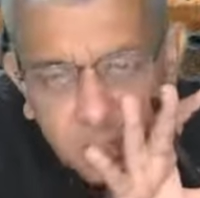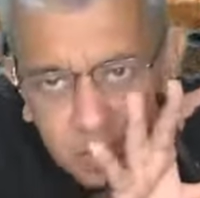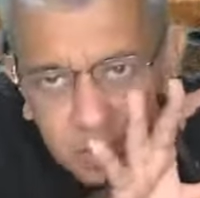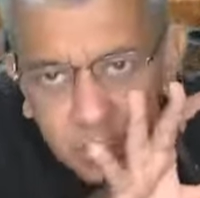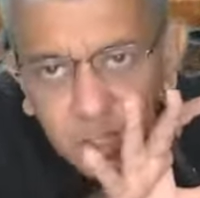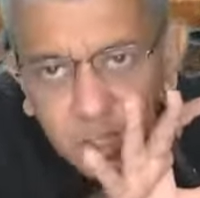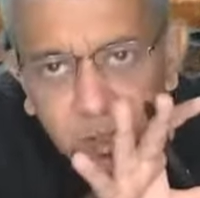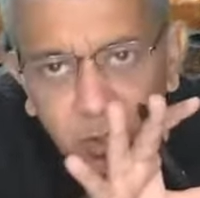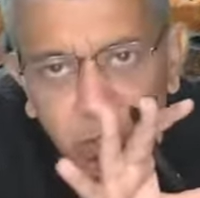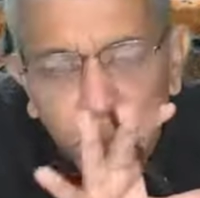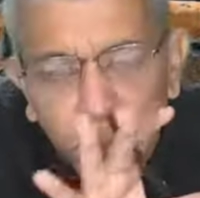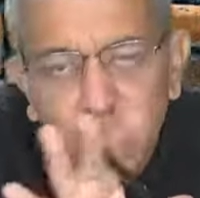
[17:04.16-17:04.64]

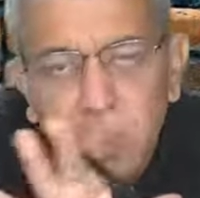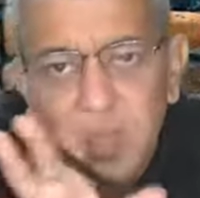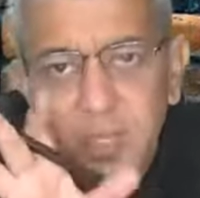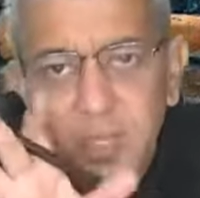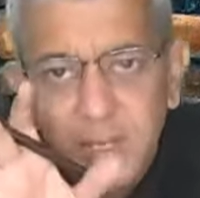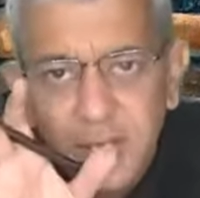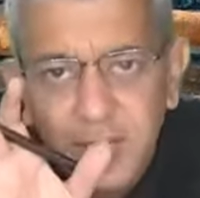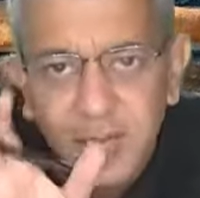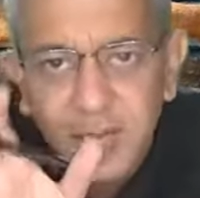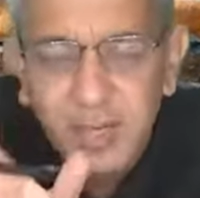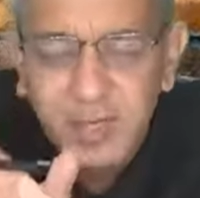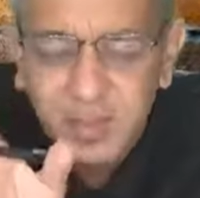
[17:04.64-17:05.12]
are told the
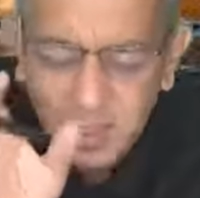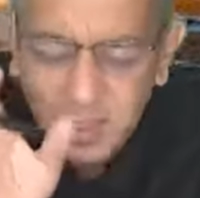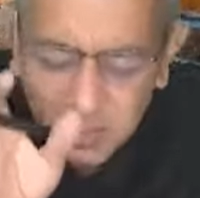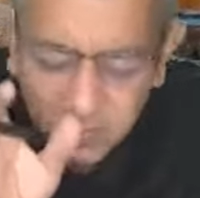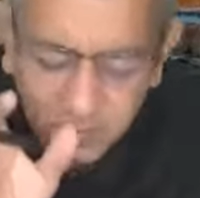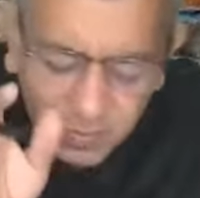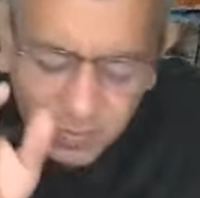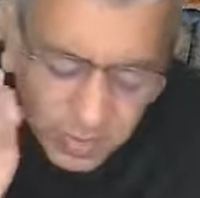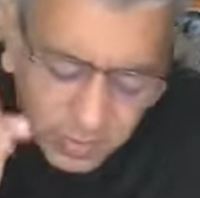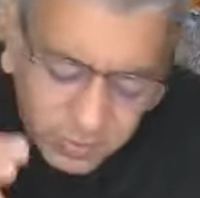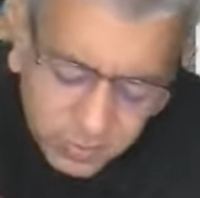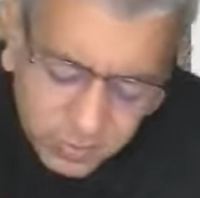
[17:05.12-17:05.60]
correct thing
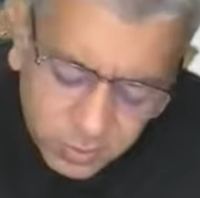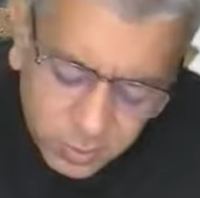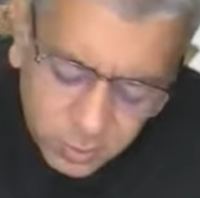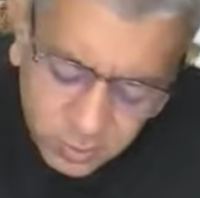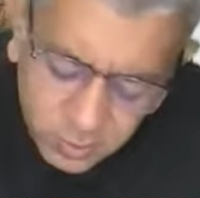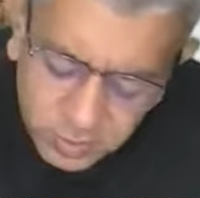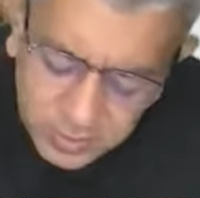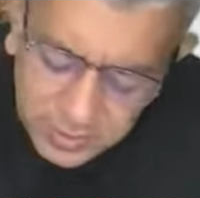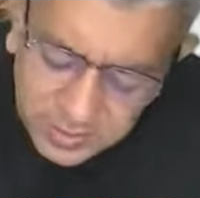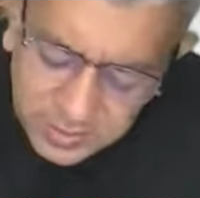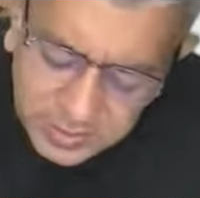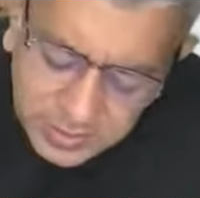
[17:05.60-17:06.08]
whenever
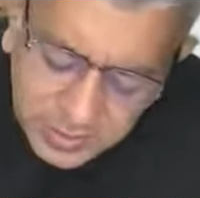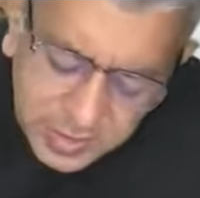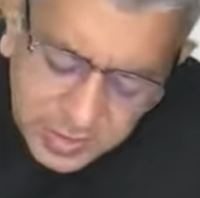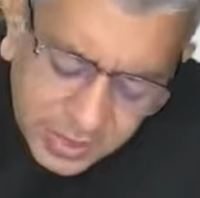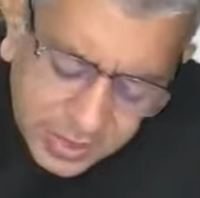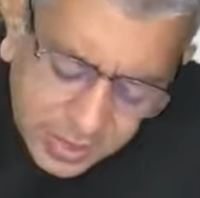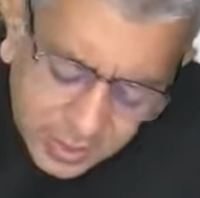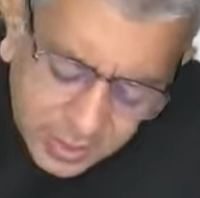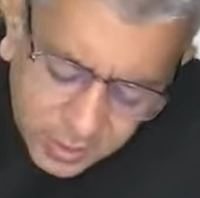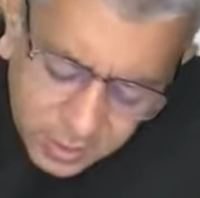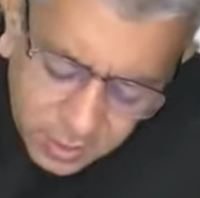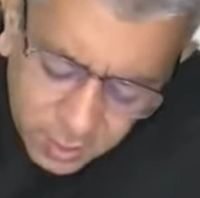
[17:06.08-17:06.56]
those guys are
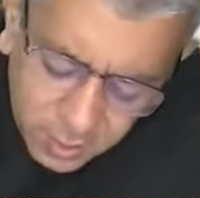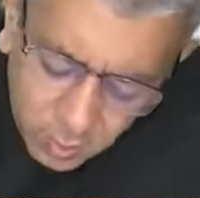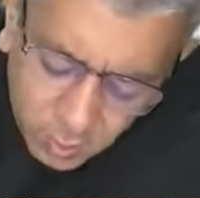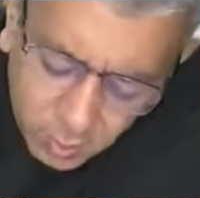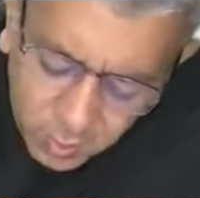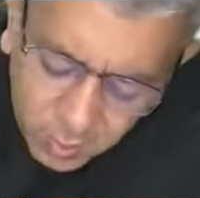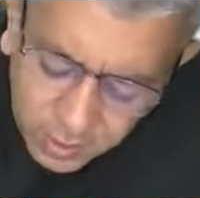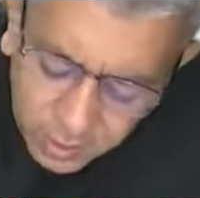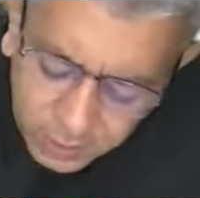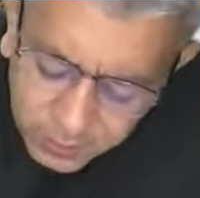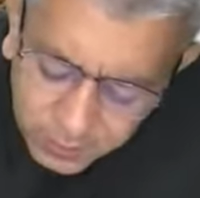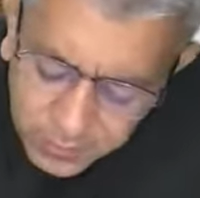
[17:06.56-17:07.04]
getting
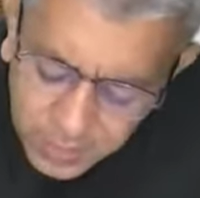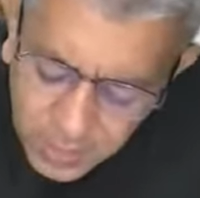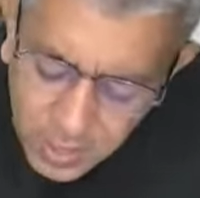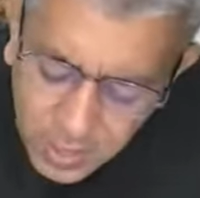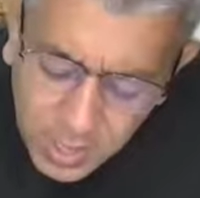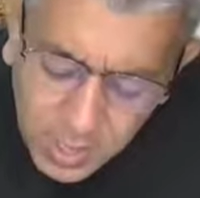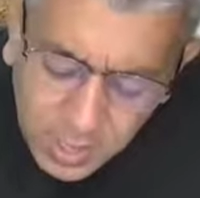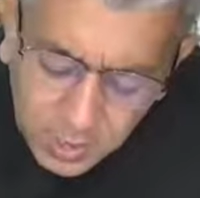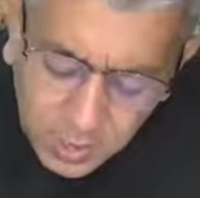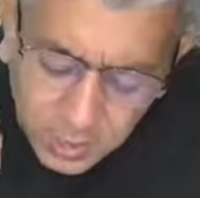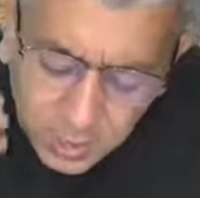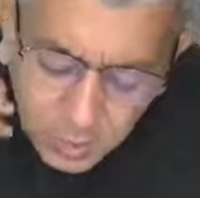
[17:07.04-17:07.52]
recruited.
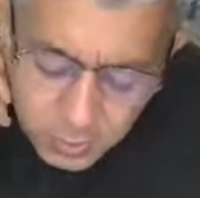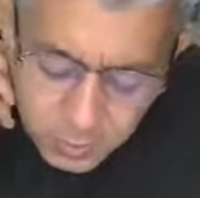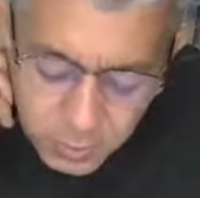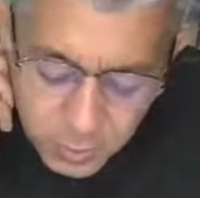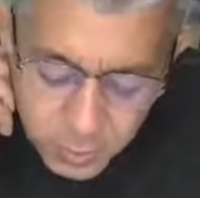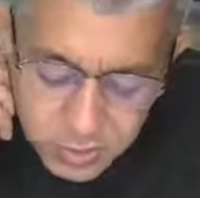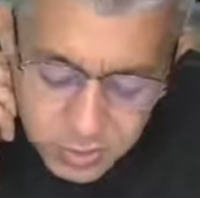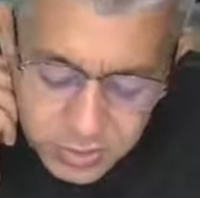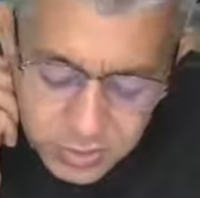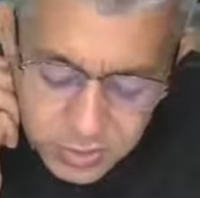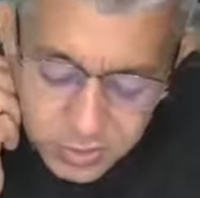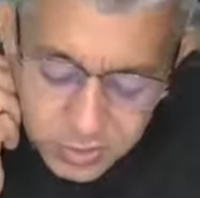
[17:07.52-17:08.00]
The
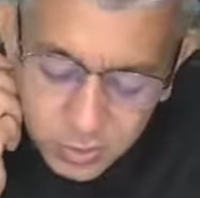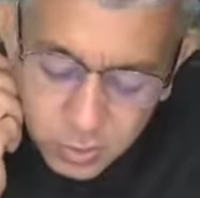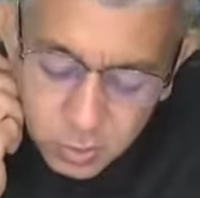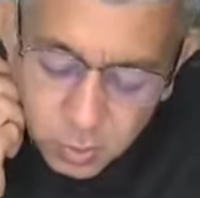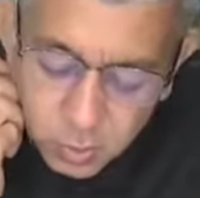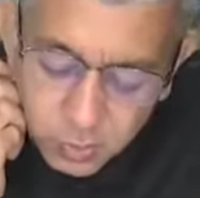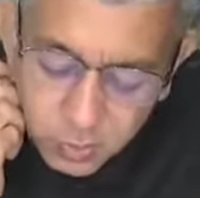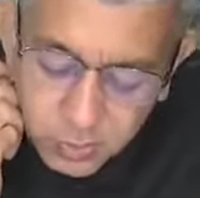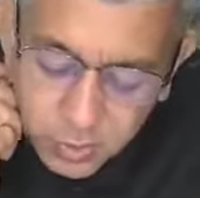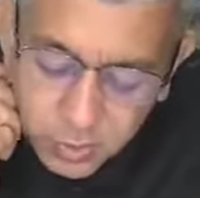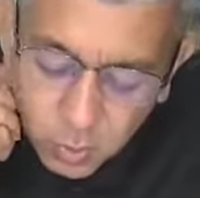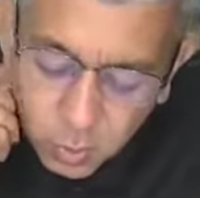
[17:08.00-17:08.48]
process
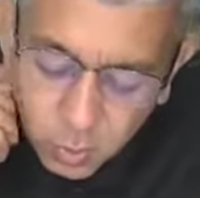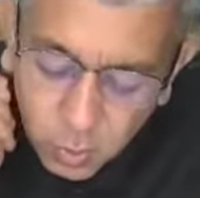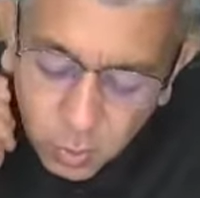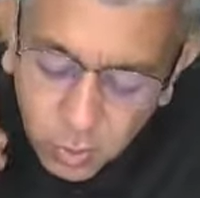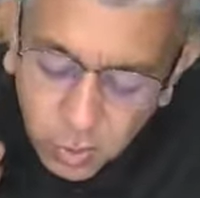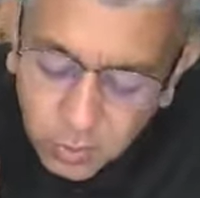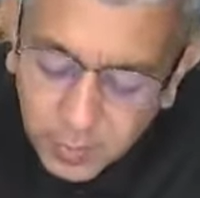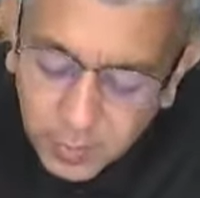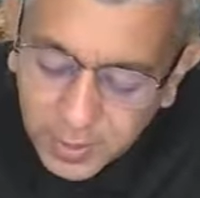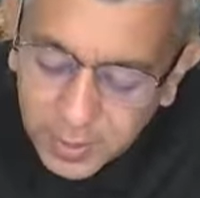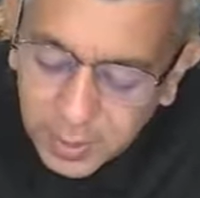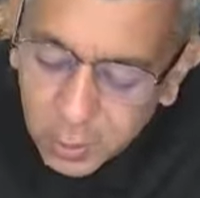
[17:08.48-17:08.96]
could be
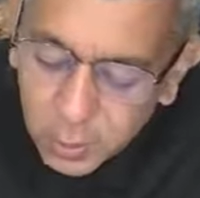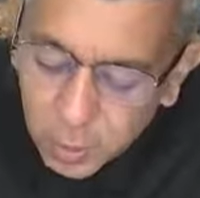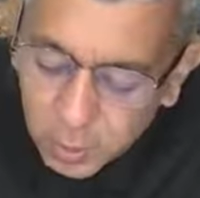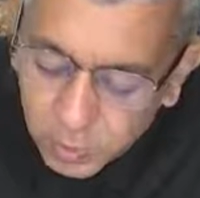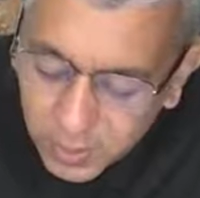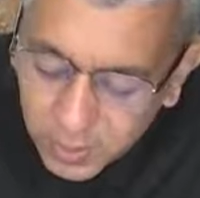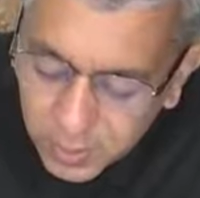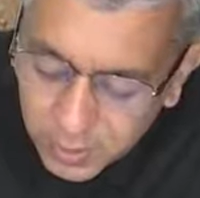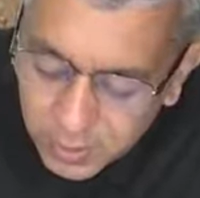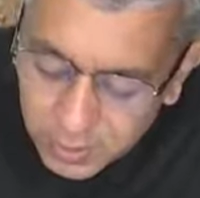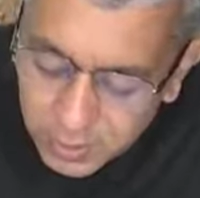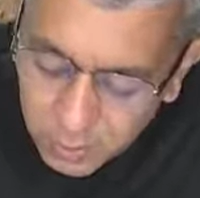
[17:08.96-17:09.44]
owned by
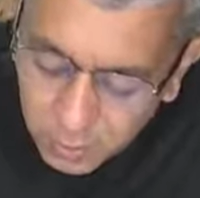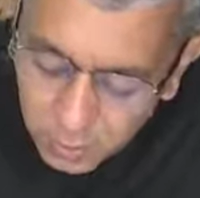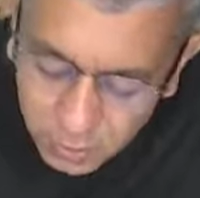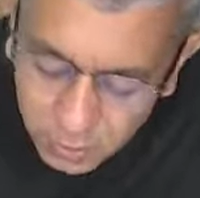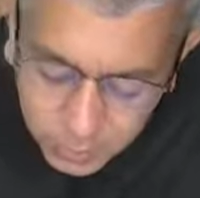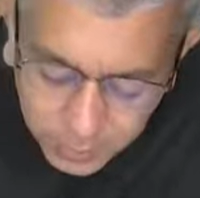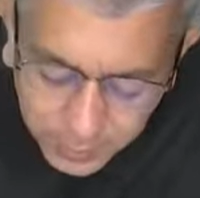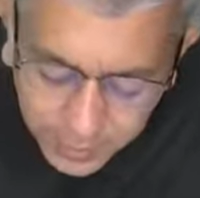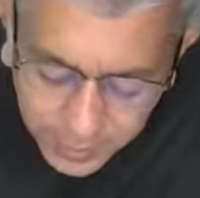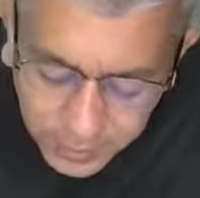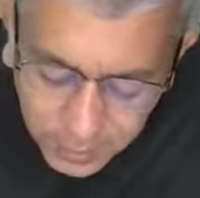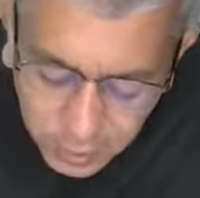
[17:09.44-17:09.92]
human
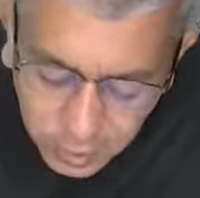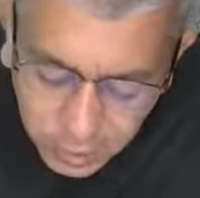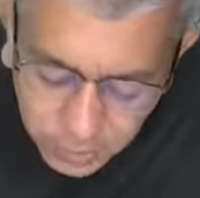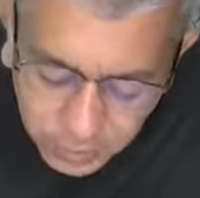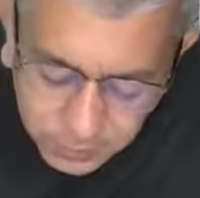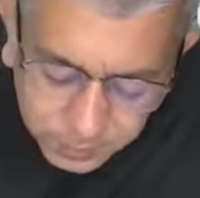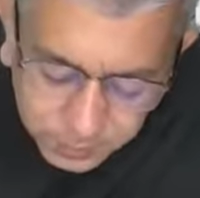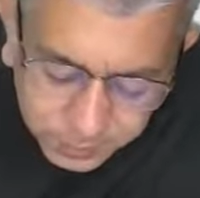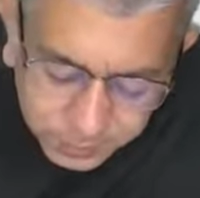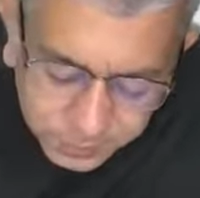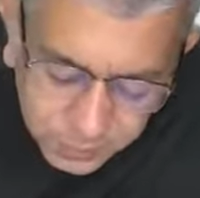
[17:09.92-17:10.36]
resource manager.